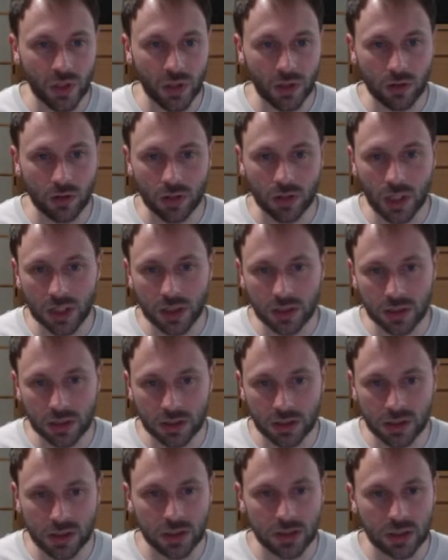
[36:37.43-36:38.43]
and
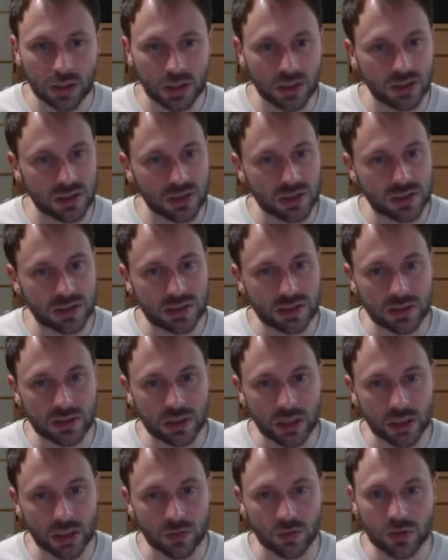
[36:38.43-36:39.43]
he just
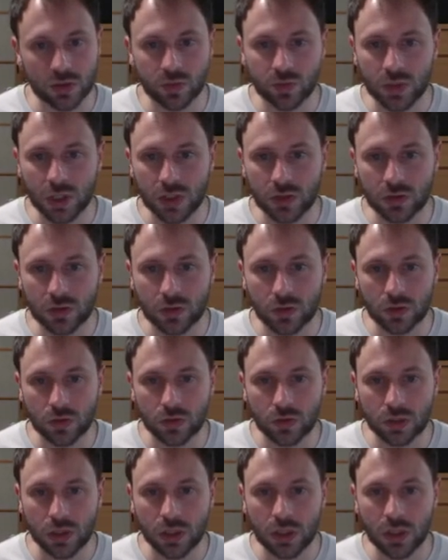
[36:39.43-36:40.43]
stuck with me. I don't know,
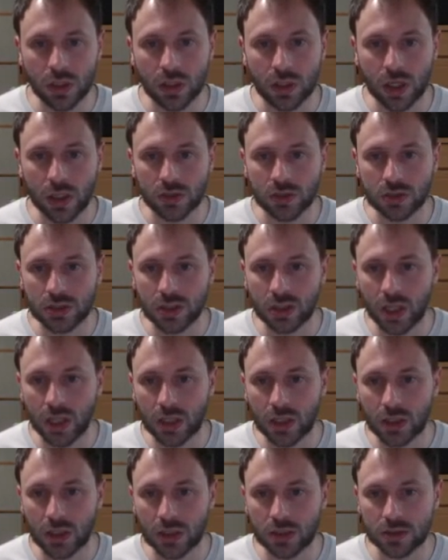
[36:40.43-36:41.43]
I just
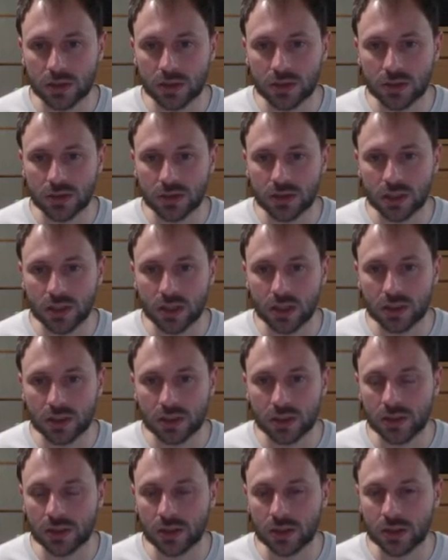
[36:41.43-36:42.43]
like this
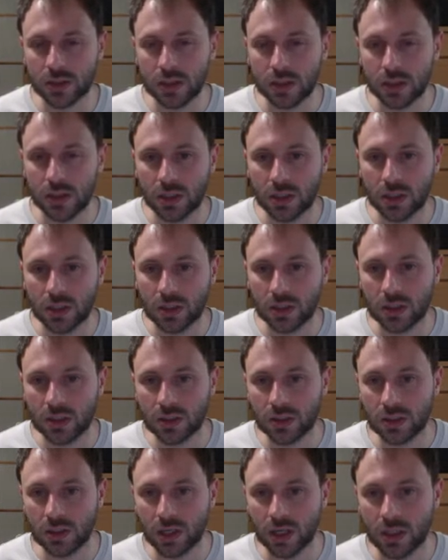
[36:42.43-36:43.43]
character
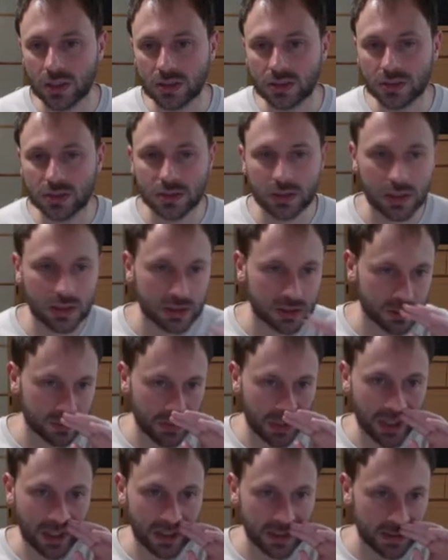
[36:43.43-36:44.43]
as
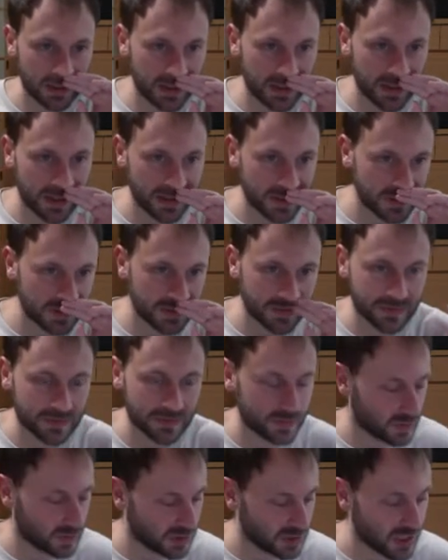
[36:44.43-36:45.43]
my kind of
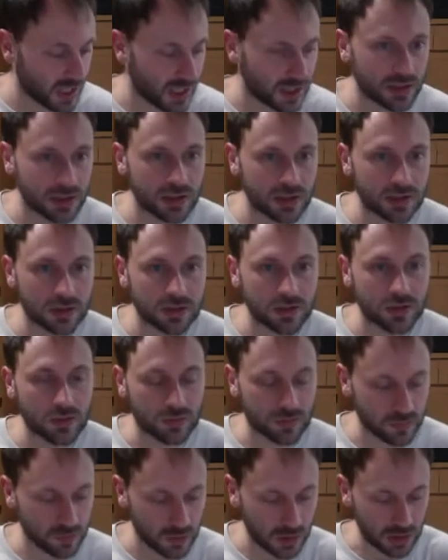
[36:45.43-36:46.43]
stand-in. So
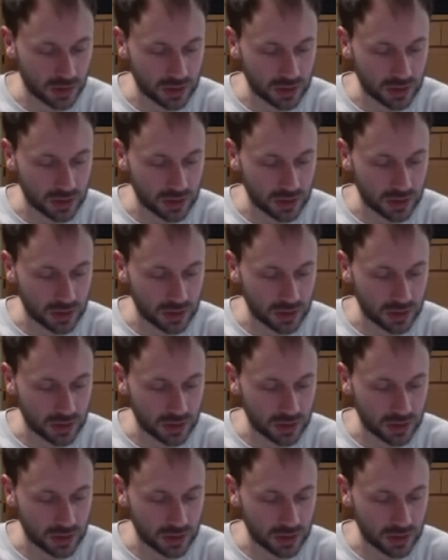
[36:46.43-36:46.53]
yes.